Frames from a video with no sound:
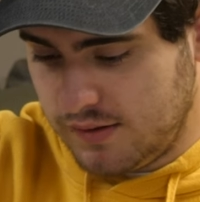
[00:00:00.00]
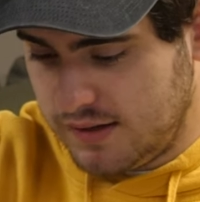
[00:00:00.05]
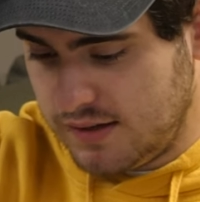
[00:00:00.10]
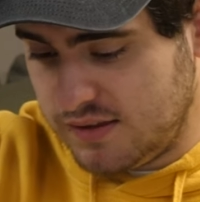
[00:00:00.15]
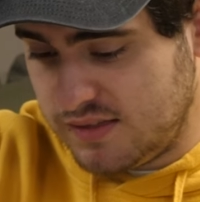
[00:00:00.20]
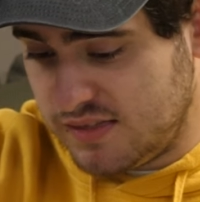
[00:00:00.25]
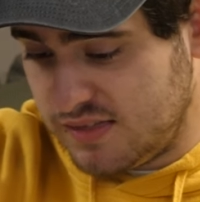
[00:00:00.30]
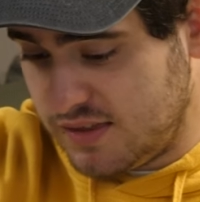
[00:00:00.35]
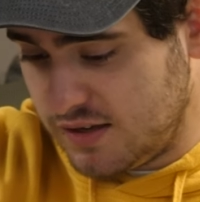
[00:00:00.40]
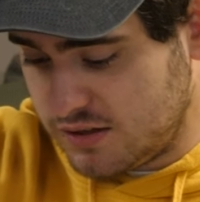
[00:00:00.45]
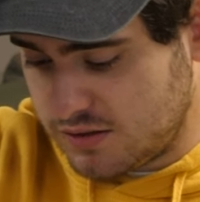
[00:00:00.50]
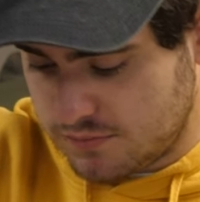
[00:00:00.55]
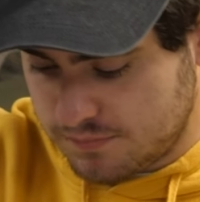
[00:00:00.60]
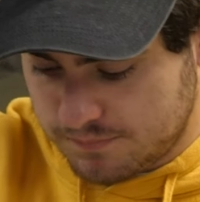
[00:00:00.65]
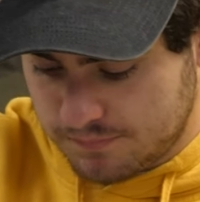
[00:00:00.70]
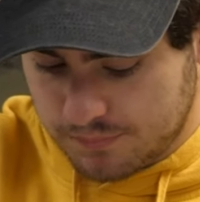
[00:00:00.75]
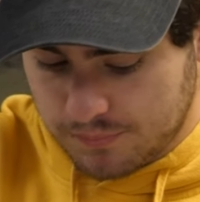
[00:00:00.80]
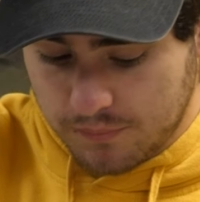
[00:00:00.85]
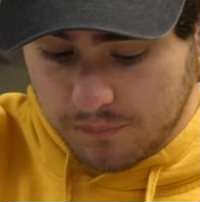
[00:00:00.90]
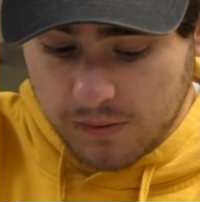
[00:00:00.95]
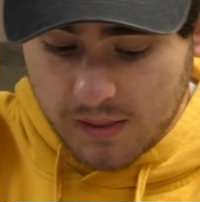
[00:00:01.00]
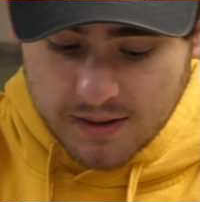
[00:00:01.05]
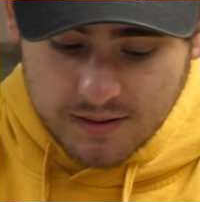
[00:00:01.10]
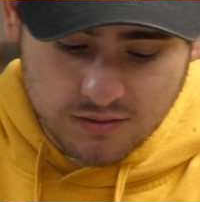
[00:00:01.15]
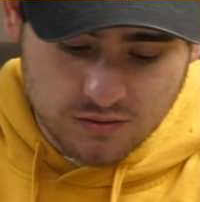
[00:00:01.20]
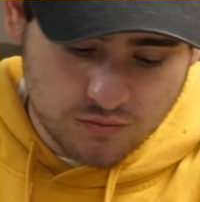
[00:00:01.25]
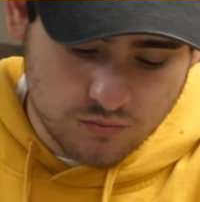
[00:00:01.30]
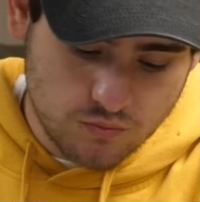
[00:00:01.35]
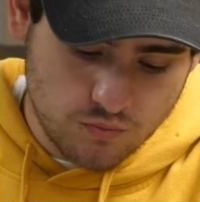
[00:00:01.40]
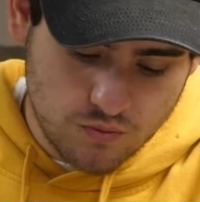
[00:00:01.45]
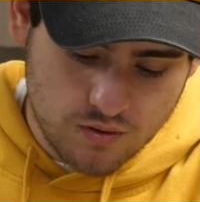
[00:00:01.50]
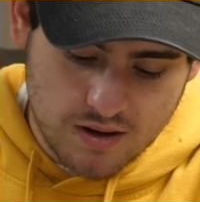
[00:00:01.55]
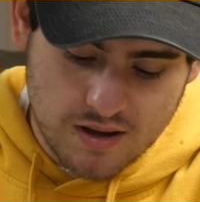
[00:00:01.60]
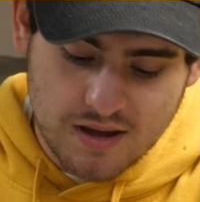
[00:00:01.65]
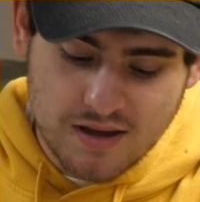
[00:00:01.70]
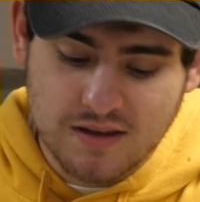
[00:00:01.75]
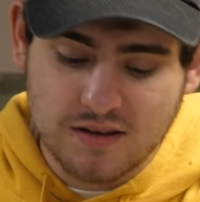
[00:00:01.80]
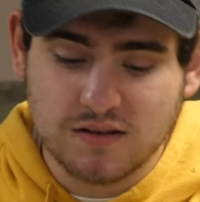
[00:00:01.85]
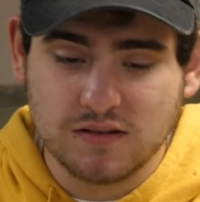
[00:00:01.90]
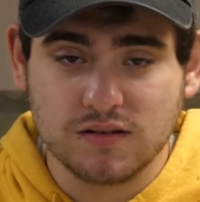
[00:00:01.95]
this place
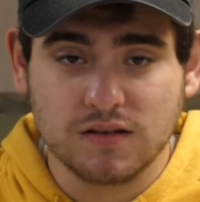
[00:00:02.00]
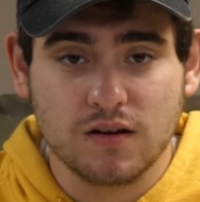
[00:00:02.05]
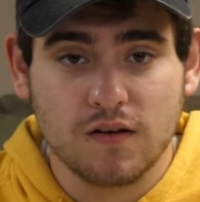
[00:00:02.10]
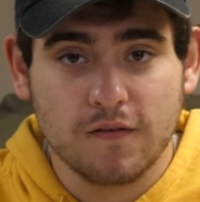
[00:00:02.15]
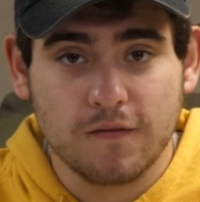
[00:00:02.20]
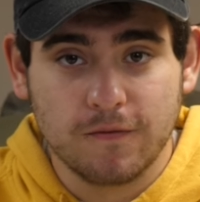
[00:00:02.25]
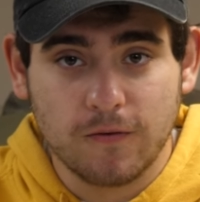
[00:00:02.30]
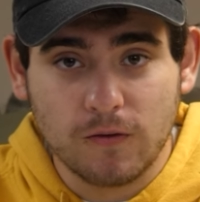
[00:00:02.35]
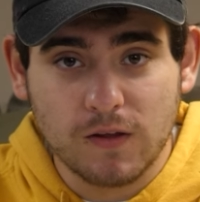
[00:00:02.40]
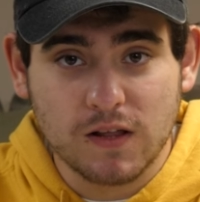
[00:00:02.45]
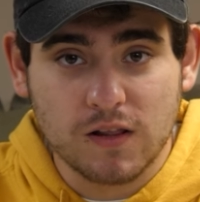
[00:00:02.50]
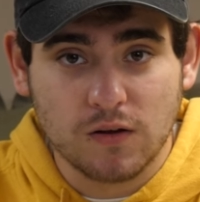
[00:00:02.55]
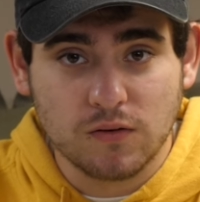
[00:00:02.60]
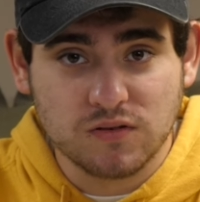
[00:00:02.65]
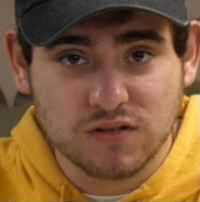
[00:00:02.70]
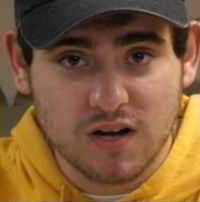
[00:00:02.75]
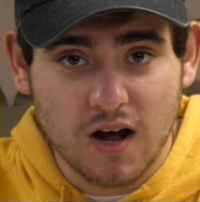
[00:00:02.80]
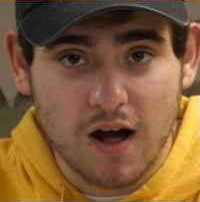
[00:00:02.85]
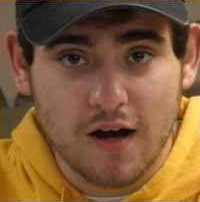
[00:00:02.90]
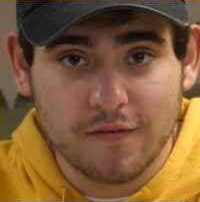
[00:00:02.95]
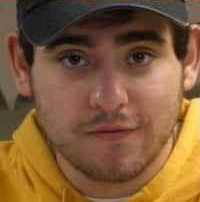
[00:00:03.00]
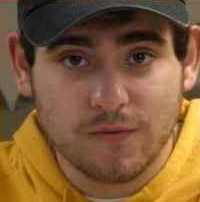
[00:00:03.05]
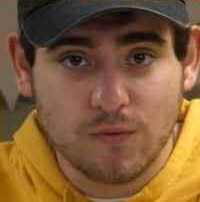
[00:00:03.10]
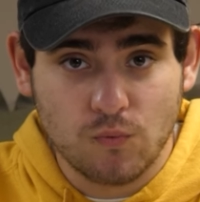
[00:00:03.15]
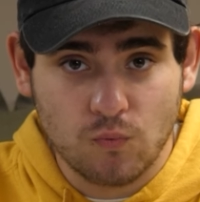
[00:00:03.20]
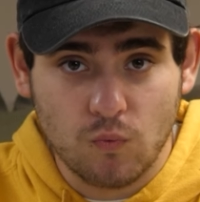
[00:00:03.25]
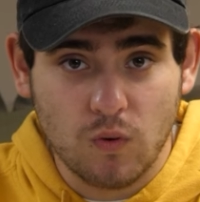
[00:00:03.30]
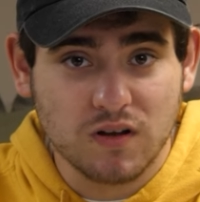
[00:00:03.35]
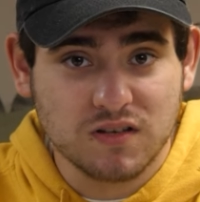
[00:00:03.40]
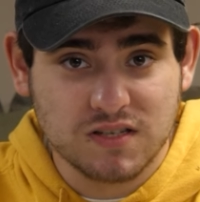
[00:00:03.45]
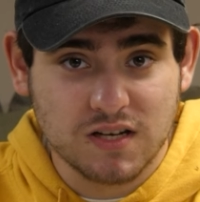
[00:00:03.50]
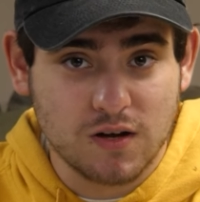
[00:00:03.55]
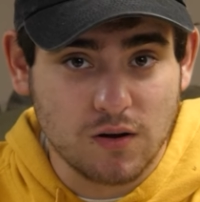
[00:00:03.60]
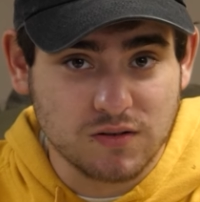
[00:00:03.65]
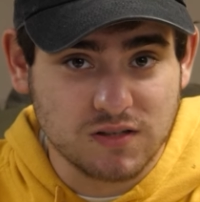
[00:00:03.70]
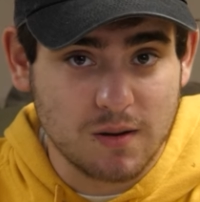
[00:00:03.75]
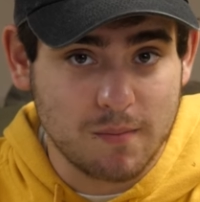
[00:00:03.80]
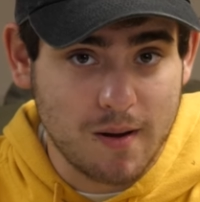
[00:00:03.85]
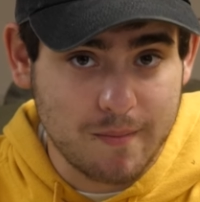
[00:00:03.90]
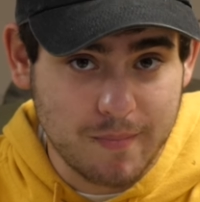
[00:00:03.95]
is fully closed off once it
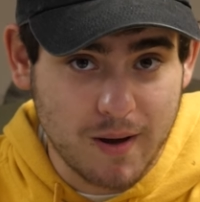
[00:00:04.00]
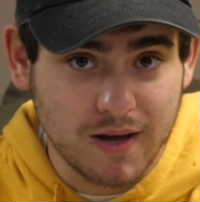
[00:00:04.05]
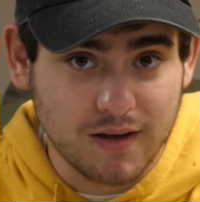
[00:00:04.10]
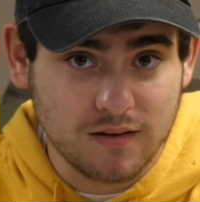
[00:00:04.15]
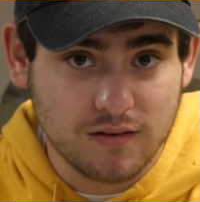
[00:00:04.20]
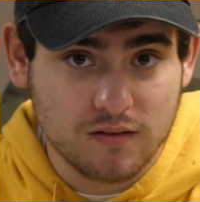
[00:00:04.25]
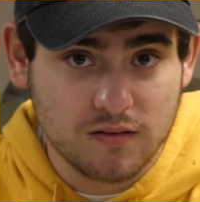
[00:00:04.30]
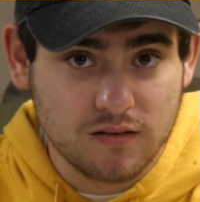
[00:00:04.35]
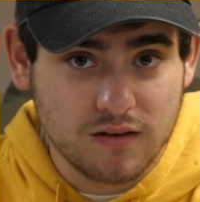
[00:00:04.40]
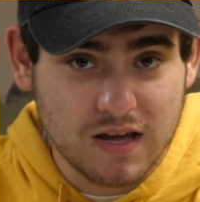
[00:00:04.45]
goes on my bike.